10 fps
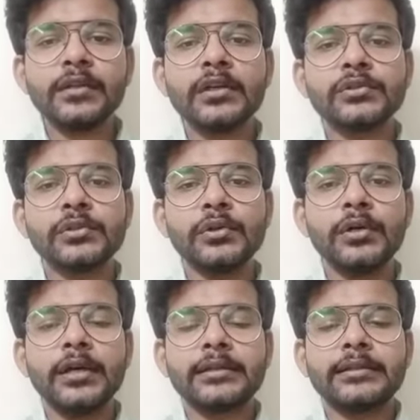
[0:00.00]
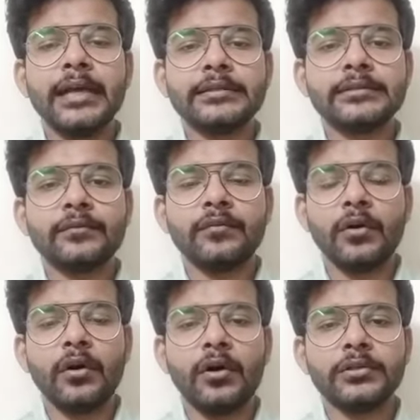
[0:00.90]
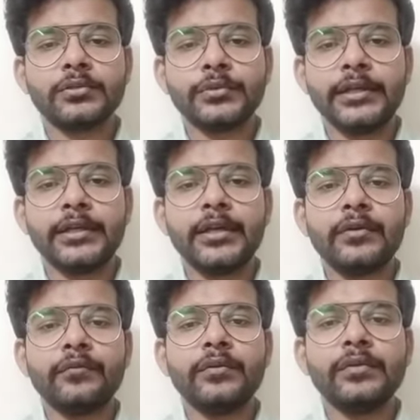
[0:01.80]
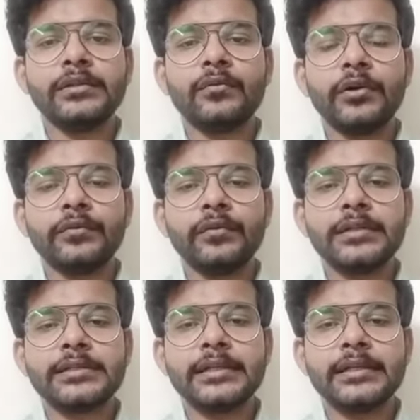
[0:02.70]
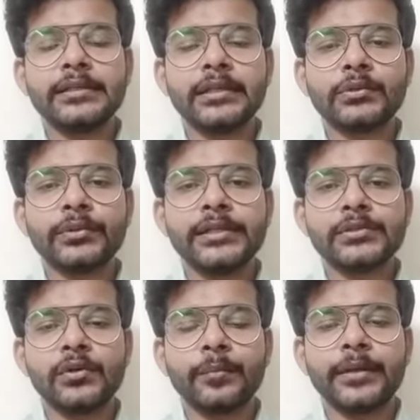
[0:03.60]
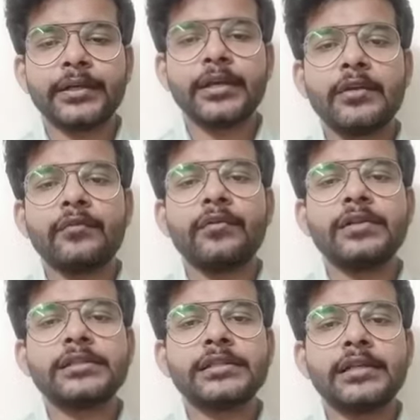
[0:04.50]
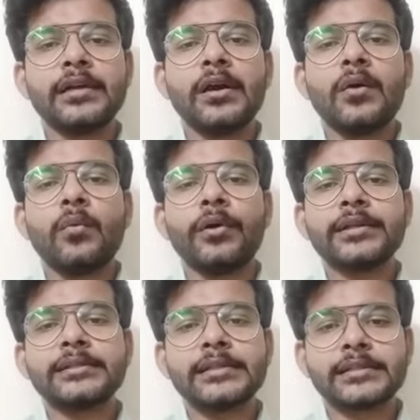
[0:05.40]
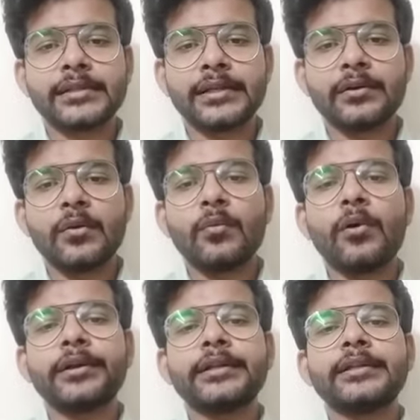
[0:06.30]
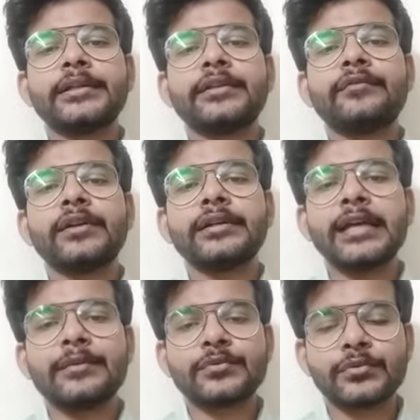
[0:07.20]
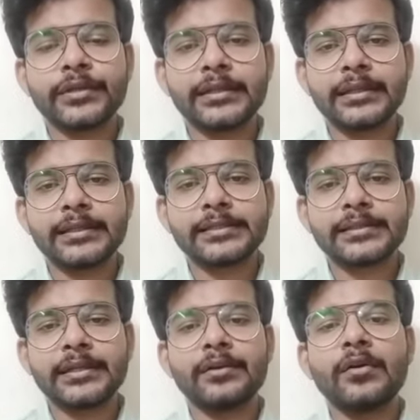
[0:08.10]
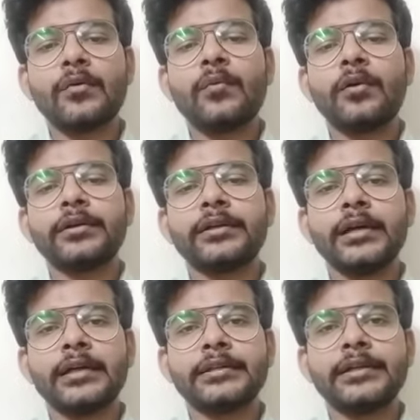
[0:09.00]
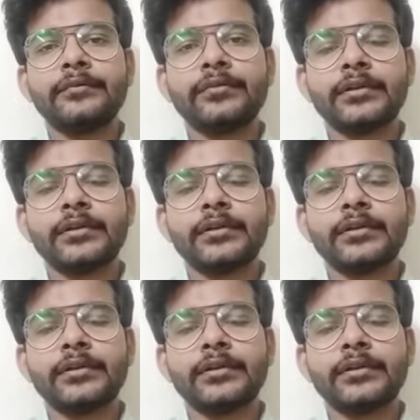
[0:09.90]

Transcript: So that's for all today. What we will see in the today's topic, we will see what is the string, what are the different types to declare the string, what are the different